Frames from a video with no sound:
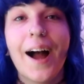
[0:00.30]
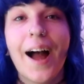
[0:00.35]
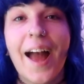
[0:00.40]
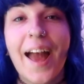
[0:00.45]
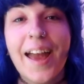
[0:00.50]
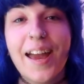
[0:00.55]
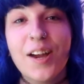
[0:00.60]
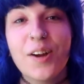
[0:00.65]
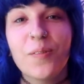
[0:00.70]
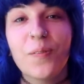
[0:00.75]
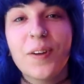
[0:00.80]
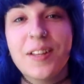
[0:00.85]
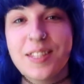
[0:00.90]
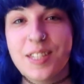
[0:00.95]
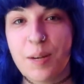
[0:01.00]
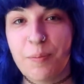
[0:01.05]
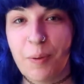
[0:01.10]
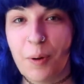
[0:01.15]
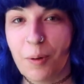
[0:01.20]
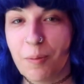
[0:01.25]
Hey,
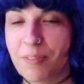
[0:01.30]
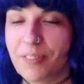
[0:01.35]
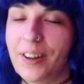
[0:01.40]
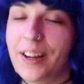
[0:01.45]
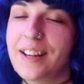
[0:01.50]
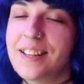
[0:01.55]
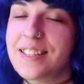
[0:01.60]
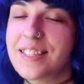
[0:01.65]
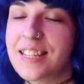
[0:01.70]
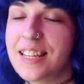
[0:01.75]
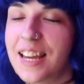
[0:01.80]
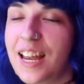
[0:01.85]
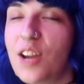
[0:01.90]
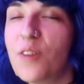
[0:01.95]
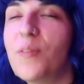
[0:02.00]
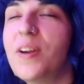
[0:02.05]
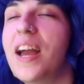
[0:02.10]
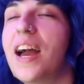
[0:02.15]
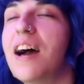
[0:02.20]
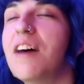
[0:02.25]
what's up, home fries?
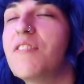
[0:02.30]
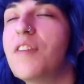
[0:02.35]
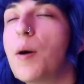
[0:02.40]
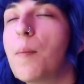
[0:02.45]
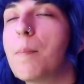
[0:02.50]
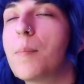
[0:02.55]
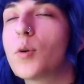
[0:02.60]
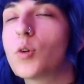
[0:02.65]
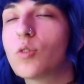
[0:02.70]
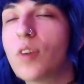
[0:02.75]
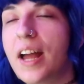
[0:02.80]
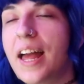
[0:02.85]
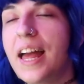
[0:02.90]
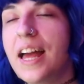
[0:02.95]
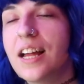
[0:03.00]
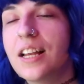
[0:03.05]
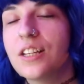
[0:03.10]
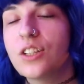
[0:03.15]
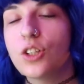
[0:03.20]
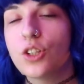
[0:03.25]
Today we have a
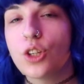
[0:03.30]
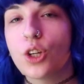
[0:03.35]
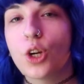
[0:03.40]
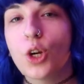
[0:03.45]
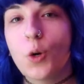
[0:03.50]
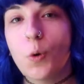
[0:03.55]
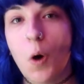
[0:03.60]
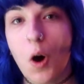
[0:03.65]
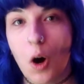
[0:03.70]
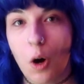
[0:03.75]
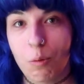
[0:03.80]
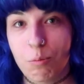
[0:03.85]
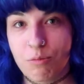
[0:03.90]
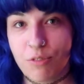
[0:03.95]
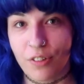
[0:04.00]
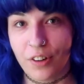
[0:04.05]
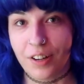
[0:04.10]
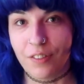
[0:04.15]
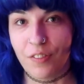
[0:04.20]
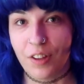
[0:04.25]
brand new home
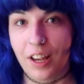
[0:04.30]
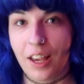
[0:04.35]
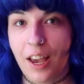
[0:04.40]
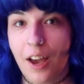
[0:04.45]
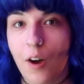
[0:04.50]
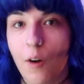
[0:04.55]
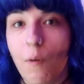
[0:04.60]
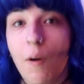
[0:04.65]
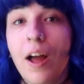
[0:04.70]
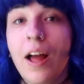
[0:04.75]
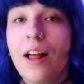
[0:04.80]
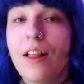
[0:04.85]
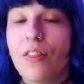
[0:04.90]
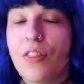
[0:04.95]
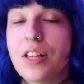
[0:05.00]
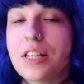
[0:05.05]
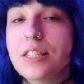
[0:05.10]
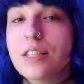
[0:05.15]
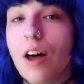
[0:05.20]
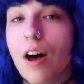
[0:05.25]
free video.
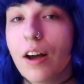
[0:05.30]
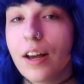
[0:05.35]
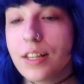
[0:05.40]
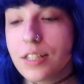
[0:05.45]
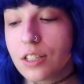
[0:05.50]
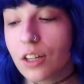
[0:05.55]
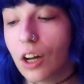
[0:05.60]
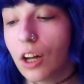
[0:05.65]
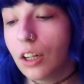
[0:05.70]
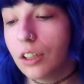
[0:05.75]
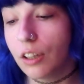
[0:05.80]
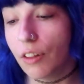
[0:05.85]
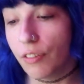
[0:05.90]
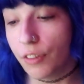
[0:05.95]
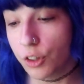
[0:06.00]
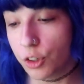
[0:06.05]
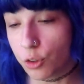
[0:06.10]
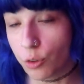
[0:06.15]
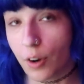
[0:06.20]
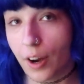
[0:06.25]
This song is
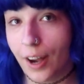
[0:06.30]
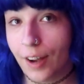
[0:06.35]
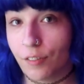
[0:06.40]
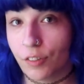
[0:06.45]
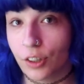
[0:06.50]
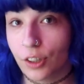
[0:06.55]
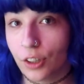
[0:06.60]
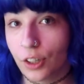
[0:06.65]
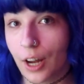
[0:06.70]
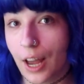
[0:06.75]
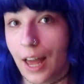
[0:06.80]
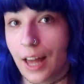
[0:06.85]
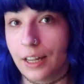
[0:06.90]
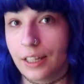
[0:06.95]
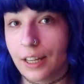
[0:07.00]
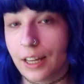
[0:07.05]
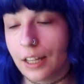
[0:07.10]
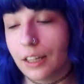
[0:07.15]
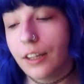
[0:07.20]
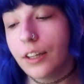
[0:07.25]
called The Driver,
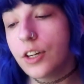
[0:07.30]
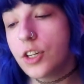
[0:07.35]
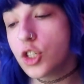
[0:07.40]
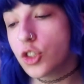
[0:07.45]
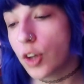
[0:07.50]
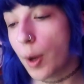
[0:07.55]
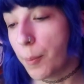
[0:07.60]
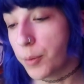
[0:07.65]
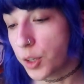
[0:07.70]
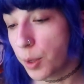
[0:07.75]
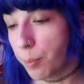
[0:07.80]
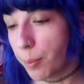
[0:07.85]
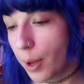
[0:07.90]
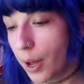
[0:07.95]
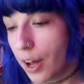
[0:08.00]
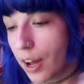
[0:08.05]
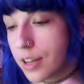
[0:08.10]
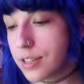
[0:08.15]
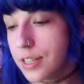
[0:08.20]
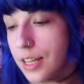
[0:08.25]
and in the description
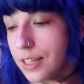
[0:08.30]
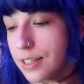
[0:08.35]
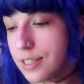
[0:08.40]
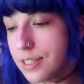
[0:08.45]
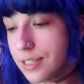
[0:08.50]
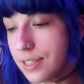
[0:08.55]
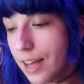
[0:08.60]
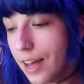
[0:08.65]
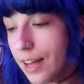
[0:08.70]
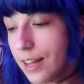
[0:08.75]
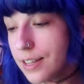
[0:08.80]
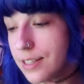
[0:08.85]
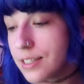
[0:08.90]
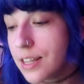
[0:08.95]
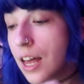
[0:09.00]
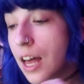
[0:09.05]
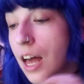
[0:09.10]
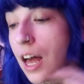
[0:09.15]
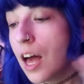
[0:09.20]
box it says,